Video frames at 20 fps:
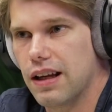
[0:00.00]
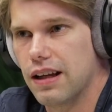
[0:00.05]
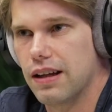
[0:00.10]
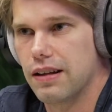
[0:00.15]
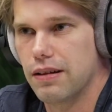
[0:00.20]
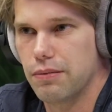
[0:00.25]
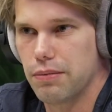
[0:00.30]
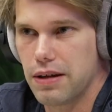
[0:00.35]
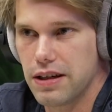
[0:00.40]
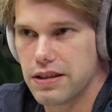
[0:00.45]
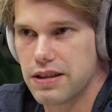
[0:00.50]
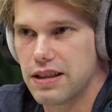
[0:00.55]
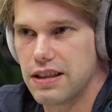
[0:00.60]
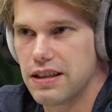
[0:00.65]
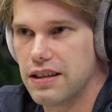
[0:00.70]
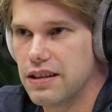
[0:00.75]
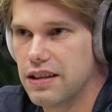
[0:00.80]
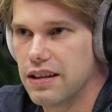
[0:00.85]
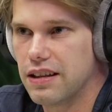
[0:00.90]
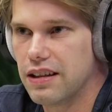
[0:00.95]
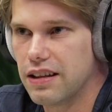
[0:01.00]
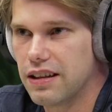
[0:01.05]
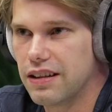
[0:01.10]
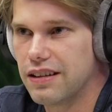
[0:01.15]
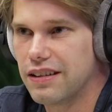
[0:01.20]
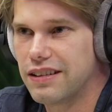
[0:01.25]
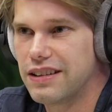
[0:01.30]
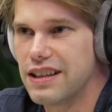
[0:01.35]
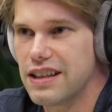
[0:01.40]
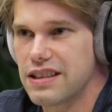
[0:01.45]
basically
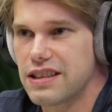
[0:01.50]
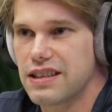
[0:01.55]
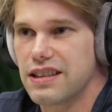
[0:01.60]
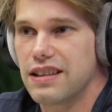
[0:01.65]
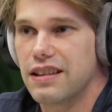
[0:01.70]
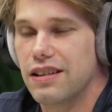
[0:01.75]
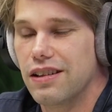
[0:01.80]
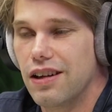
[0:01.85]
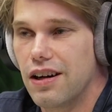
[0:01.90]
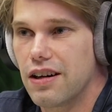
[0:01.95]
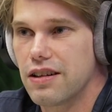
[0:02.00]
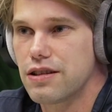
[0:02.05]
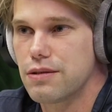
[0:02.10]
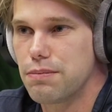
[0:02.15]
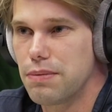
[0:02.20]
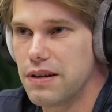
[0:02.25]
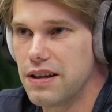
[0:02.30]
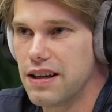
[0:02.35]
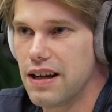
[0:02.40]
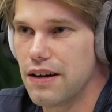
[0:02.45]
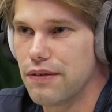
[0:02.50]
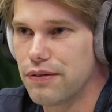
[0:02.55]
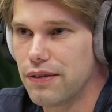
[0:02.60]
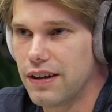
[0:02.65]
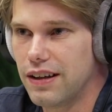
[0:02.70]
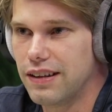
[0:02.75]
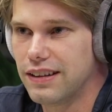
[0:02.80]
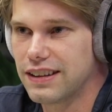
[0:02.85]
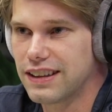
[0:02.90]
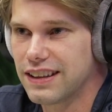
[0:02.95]
ingesting large PDF
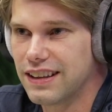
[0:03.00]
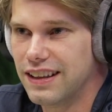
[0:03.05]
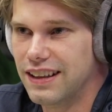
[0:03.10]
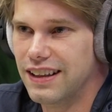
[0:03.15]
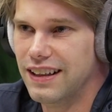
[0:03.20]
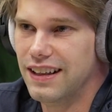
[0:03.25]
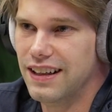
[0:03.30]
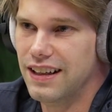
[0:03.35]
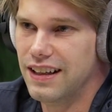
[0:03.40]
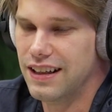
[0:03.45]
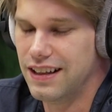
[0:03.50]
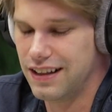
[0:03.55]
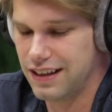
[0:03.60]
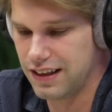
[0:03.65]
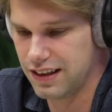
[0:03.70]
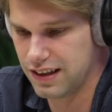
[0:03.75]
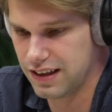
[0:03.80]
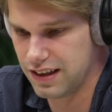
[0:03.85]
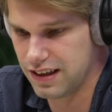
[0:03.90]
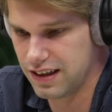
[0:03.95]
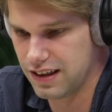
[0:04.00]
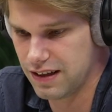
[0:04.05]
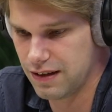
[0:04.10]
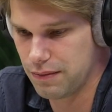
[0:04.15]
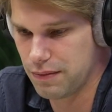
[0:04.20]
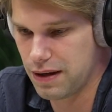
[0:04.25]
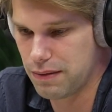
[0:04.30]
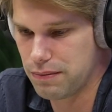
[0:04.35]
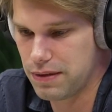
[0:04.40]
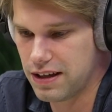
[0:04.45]
files
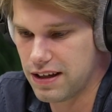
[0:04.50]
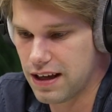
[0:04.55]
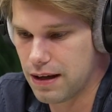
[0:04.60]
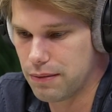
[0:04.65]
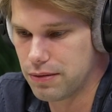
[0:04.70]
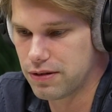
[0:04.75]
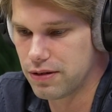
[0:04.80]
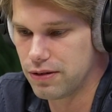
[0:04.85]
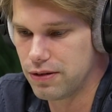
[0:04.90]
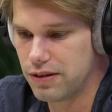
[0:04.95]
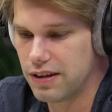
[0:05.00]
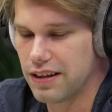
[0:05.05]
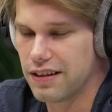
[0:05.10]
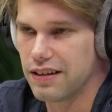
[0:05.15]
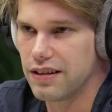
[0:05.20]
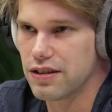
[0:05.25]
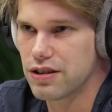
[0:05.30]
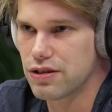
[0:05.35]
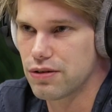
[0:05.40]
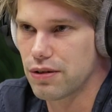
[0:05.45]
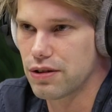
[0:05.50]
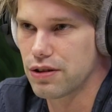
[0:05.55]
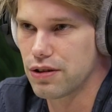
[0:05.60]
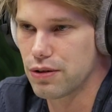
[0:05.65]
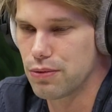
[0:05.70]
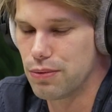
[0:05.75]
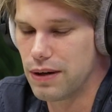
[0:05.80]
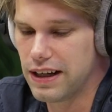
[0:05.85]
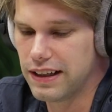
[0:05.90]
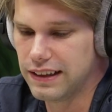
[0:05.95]
and being able to do that in a
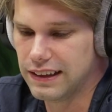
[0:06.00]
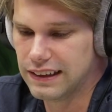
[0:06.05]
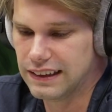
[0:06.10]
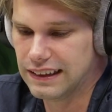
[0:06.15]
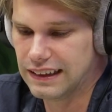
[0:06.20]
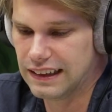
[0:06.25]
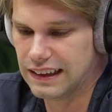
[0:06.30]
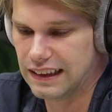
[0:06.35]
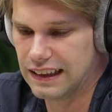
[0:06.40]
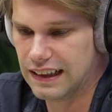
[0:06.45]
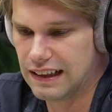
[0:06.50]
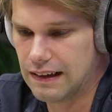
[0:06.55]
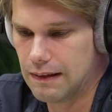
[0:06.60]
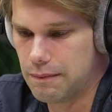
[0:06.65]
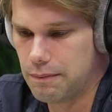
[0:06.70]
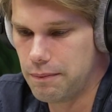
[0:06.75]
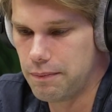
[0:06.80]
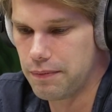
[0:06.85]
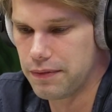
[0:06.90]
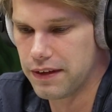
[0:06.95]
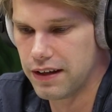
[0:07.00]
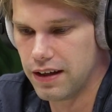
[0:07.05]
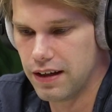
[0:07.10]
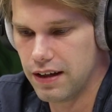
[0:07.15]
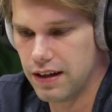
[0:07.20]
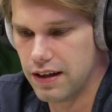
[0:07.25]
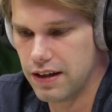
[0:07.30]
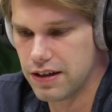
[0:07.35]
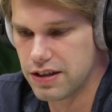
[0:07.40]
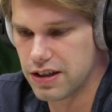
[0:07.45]
structured way.
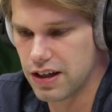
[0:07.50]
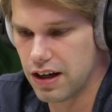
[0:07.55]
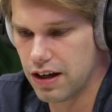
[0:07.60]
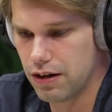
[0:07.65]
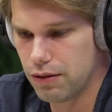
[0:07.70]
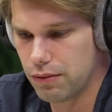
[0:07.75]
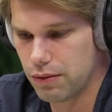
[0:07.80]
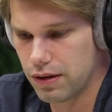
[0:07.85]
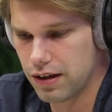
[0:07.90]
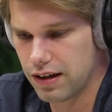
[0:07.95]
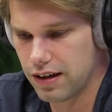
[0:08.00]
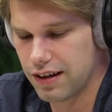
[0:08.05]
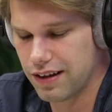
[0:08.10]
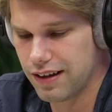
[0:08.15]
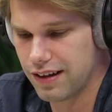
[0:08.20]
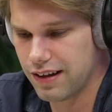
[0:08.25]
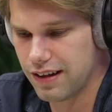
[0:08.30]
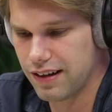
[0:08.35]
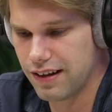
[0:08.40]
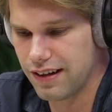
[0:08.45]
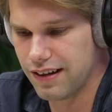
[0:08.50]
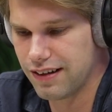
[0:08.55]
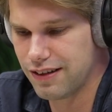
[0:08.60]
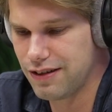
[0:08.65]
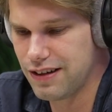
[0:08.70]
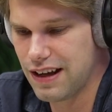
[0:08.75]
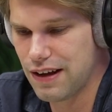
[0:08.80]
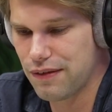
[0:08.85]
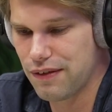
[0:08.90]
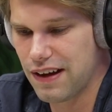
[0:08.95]
So
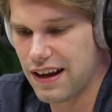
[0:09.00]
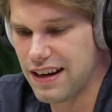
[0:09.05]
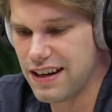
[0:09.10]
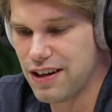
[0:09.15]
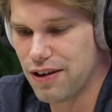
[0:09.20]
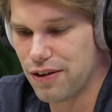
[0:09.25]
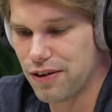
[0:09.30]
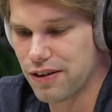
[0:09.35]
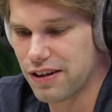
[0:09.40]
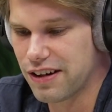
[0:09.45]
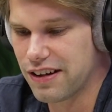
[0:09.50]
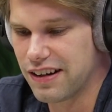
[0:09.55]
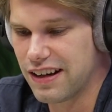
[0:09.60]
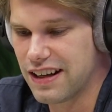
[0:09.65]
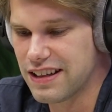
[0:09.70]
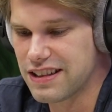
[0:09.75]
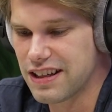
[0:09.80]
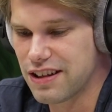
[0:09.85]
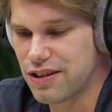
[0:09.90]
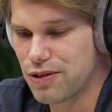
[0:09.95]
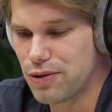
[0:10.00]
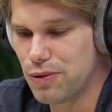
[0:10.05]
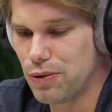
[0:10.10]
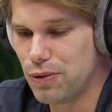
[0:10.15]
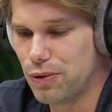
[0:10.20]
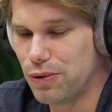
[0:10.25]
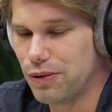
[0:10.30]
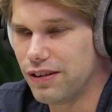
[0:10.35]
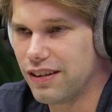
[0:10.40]
do you have any other, let's say, cool